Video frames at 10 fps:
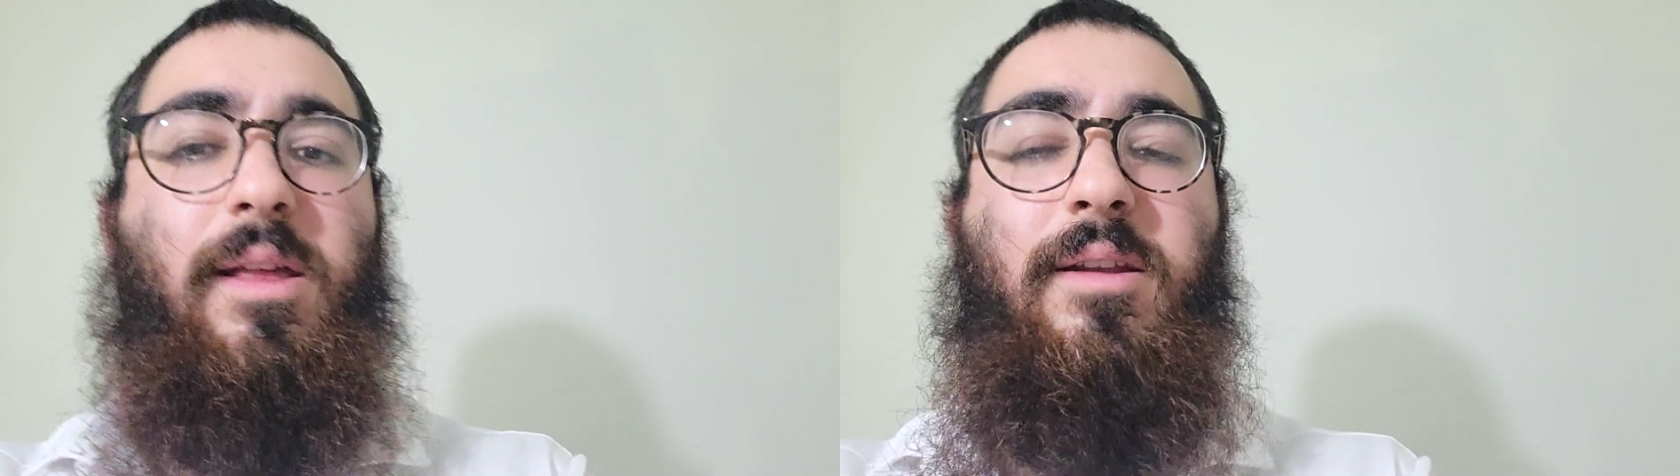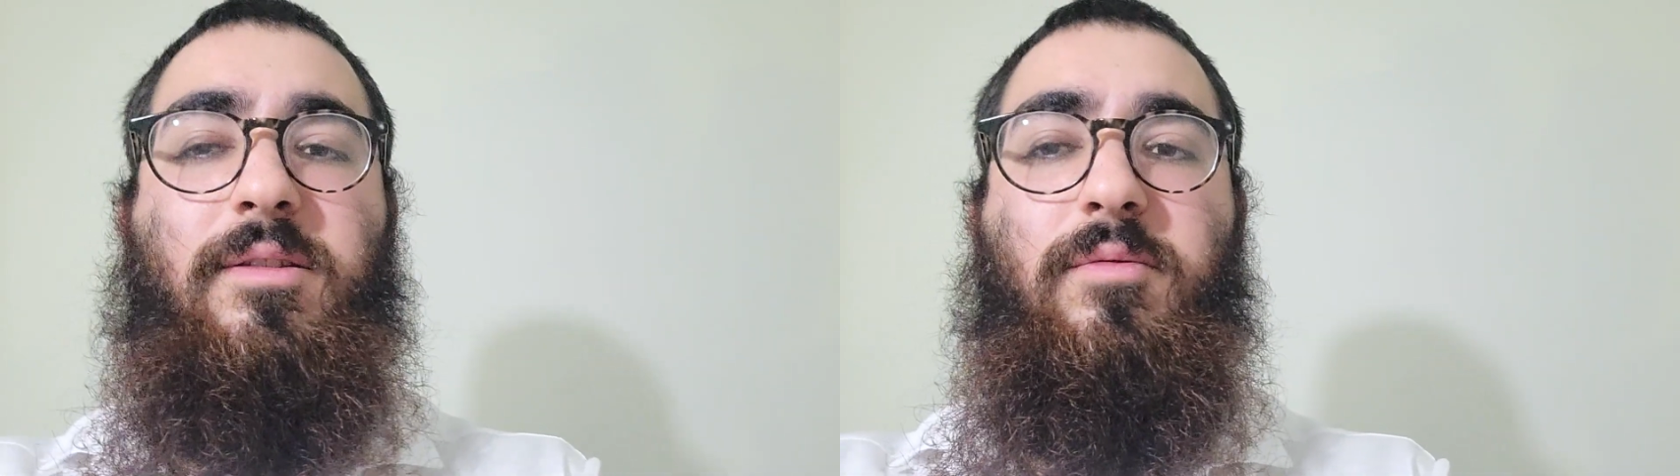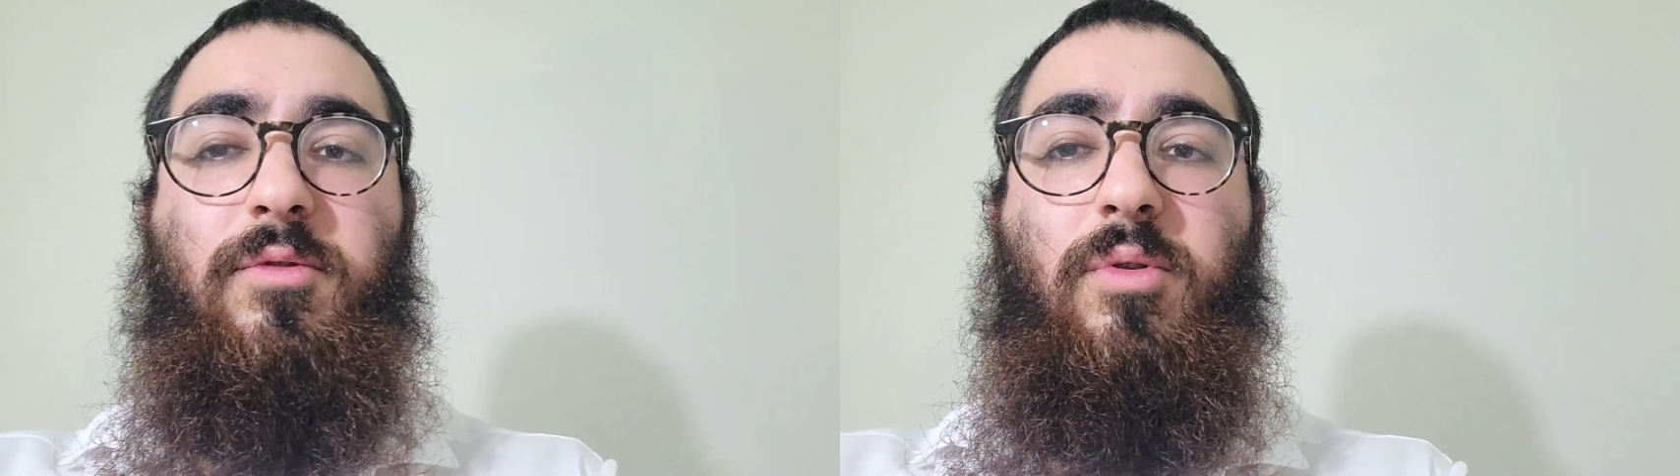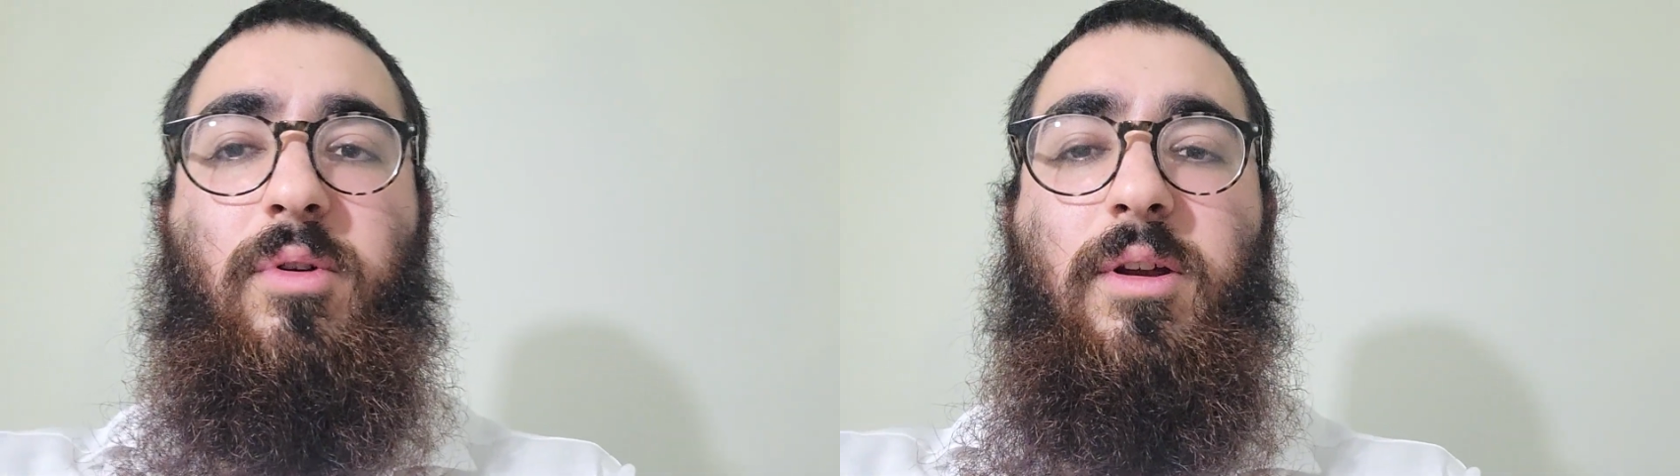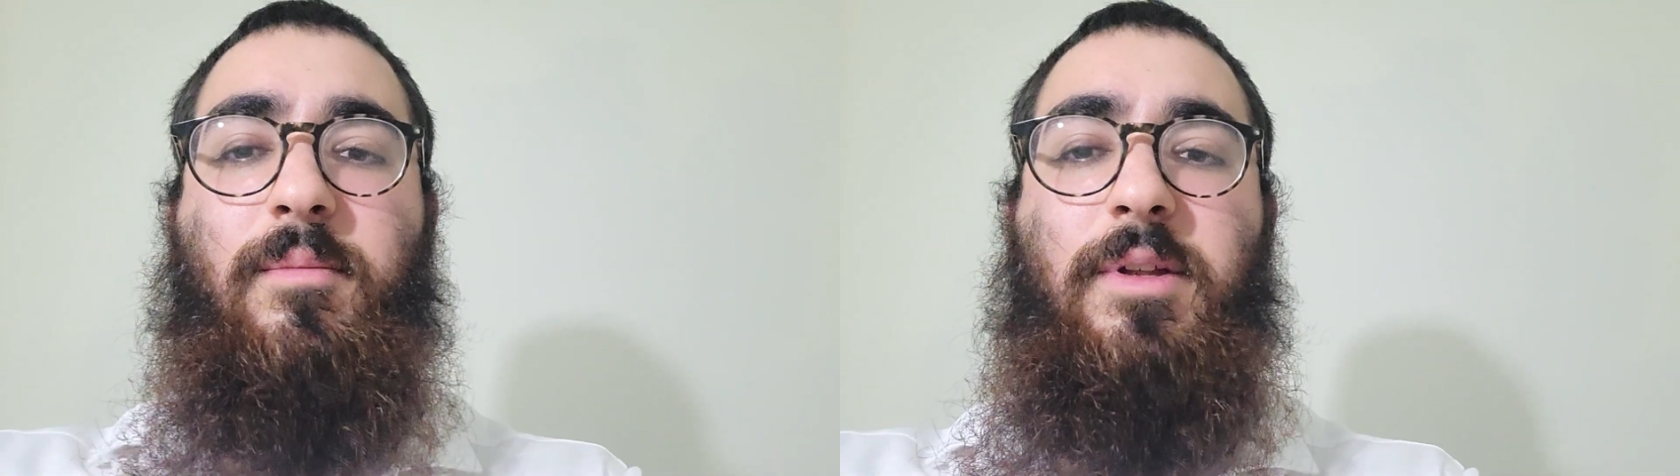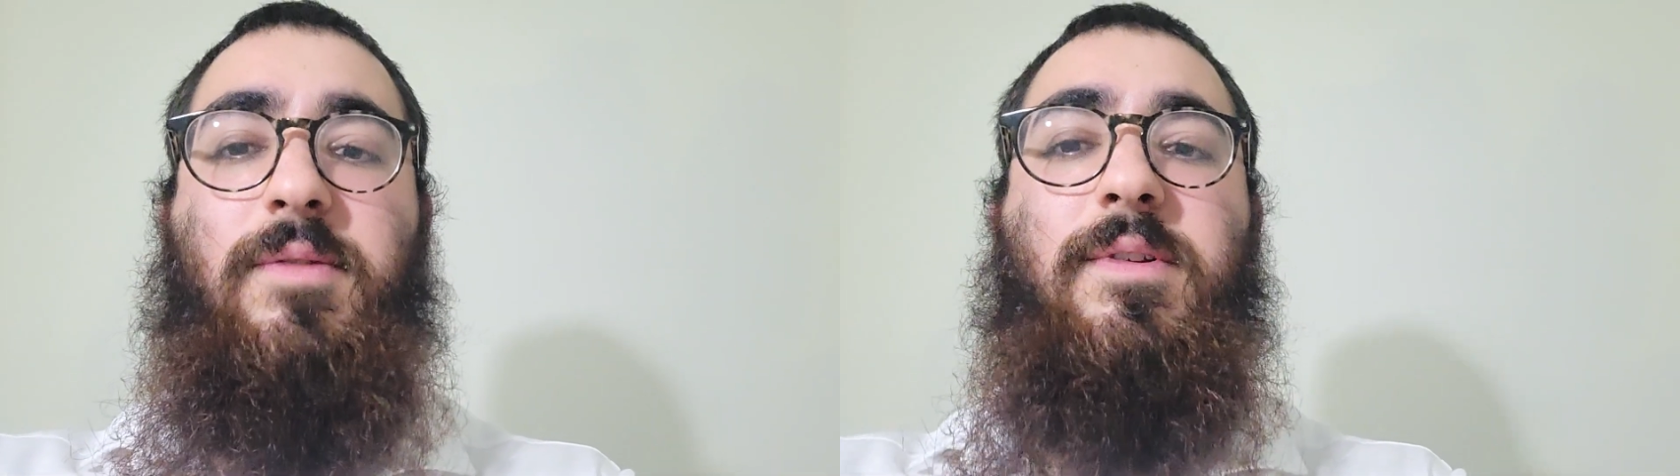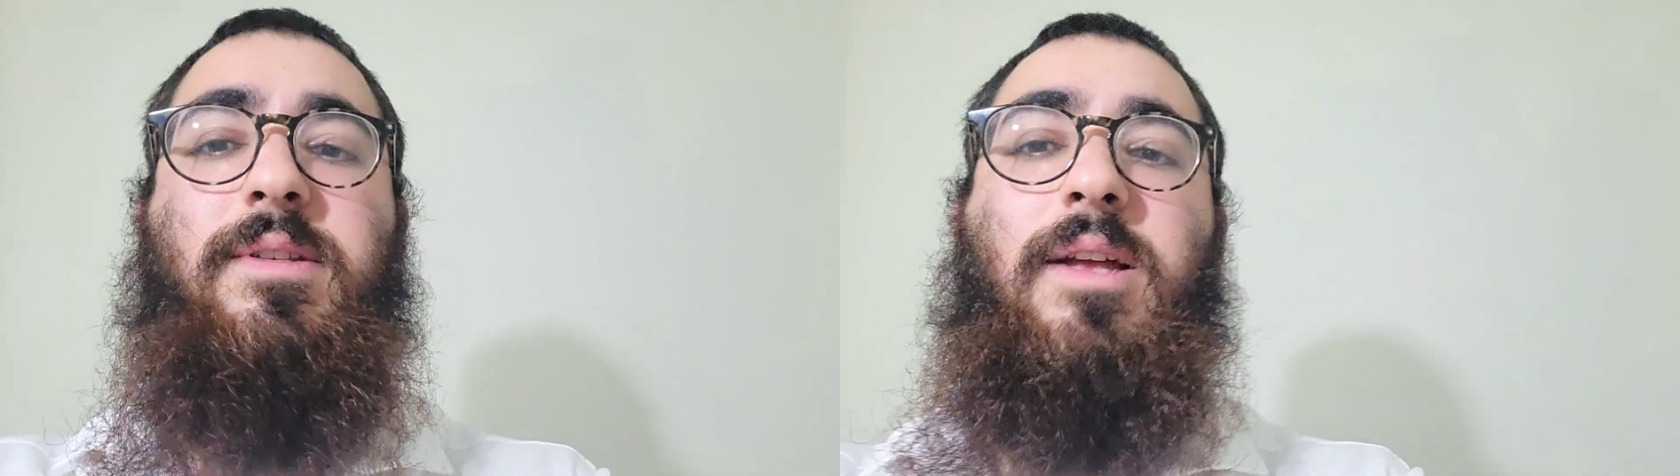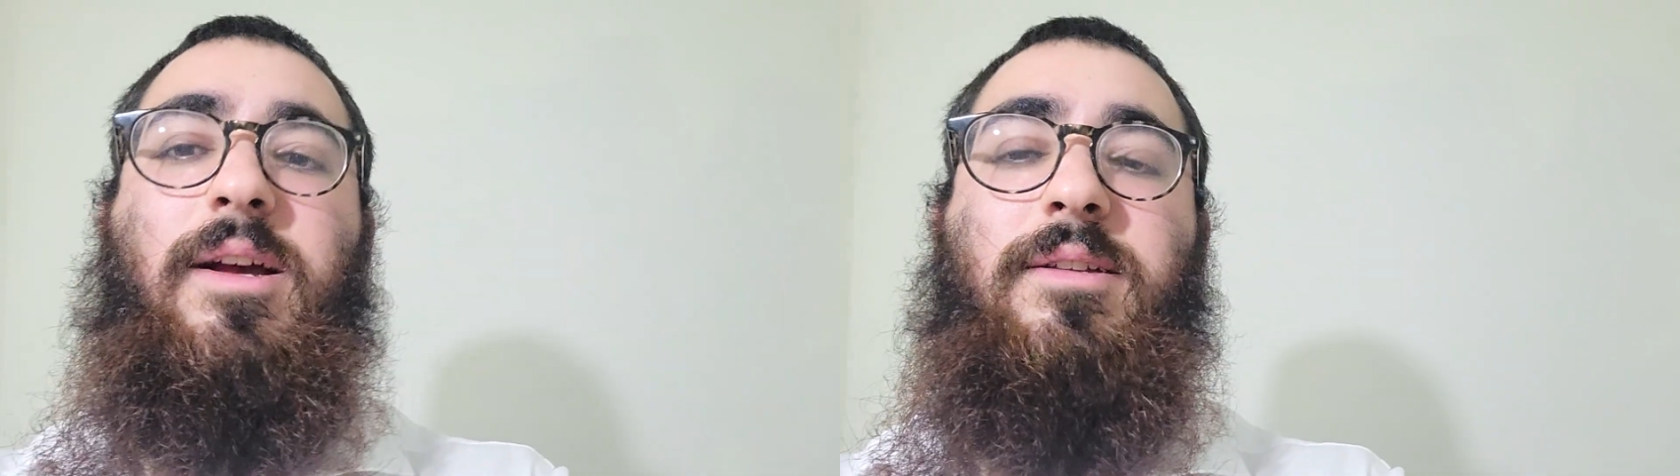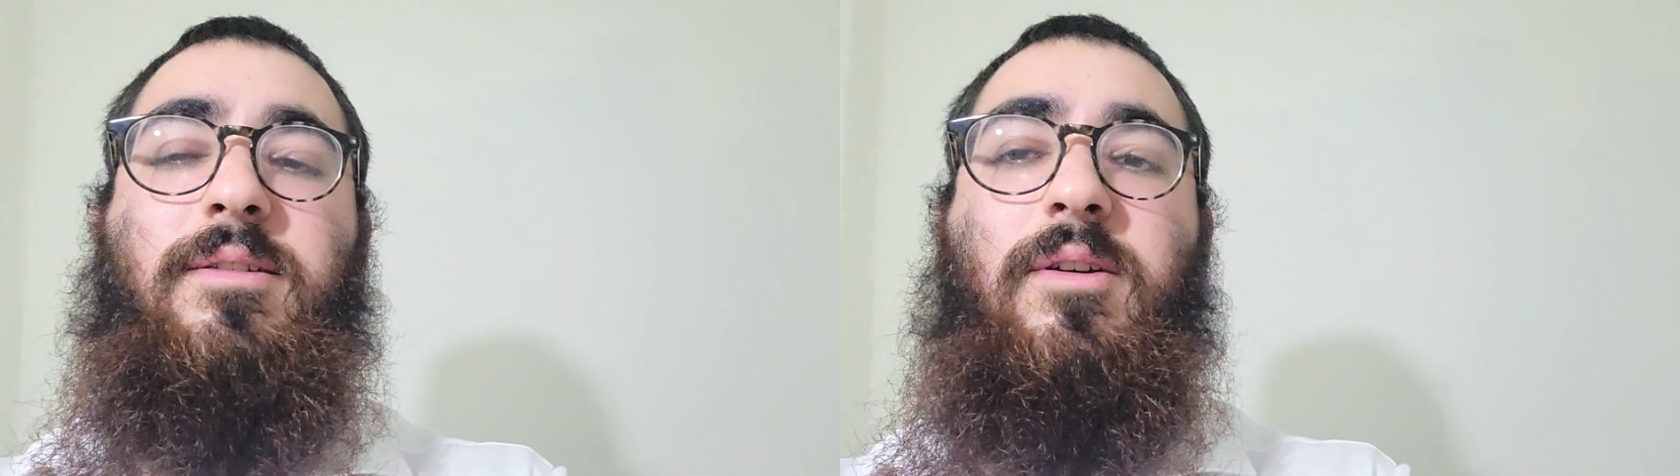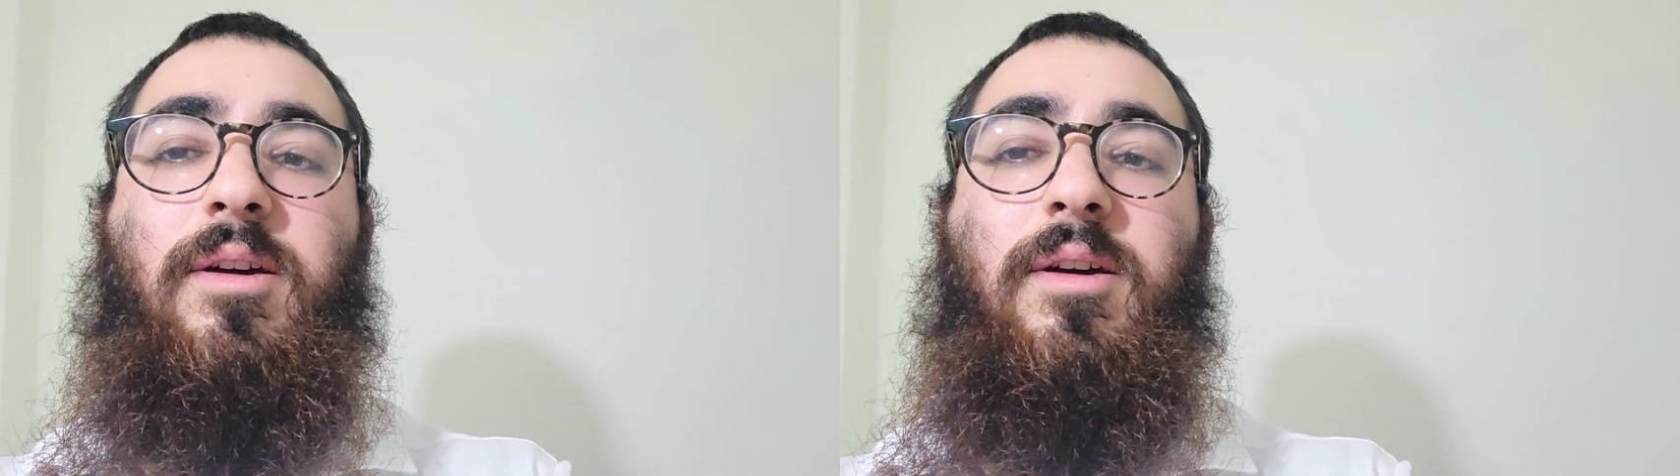that is through Torah and mitzvahs and acts of